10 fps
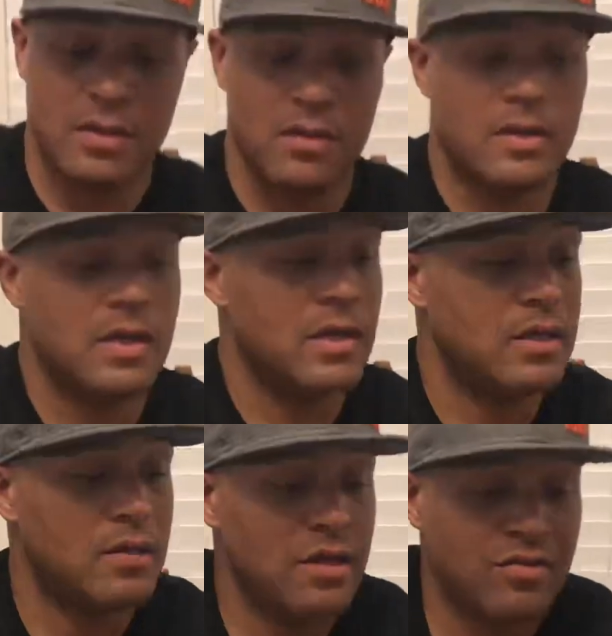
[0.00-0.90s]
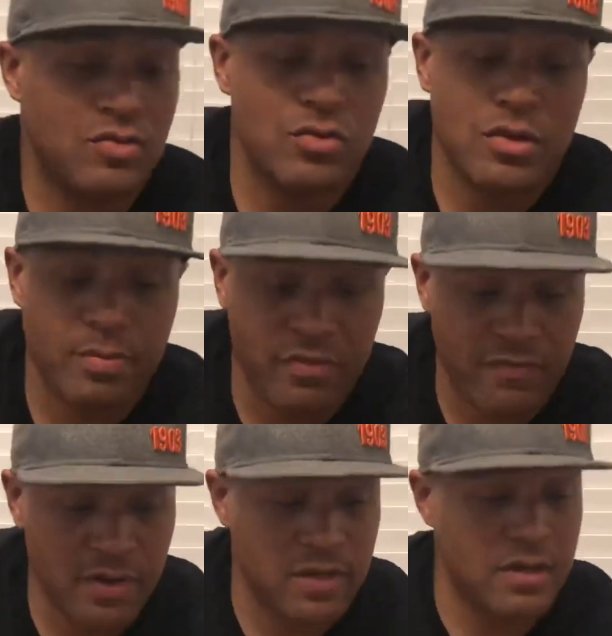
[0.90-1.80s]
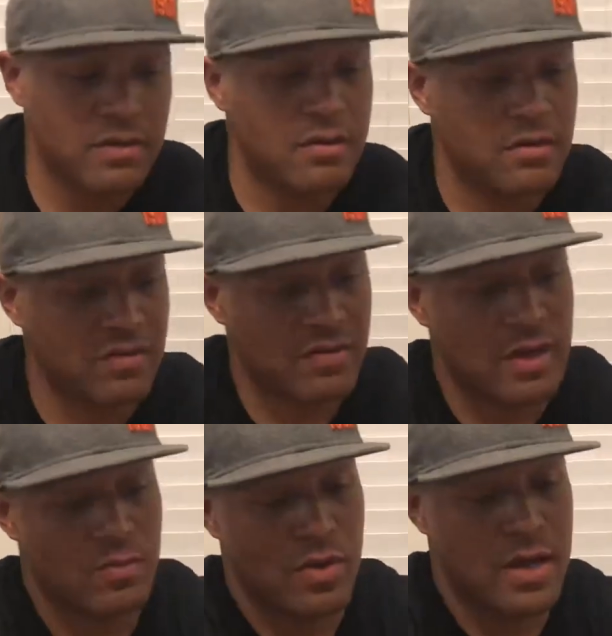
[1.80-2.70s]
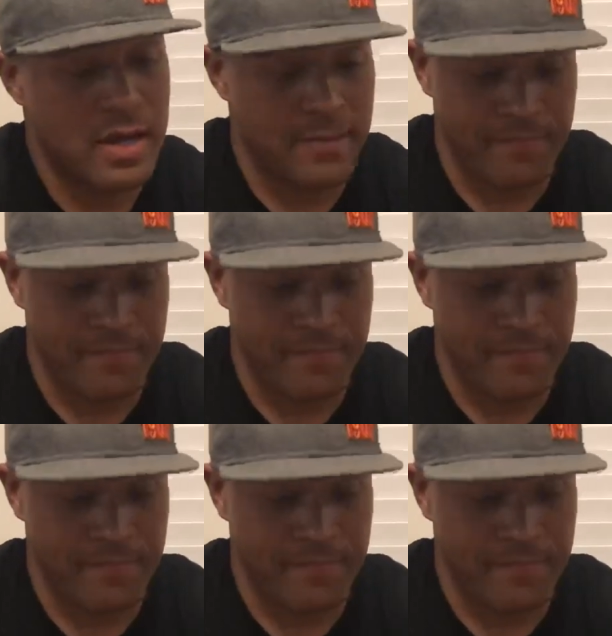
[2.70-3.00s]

And let's do the pavilion the same way.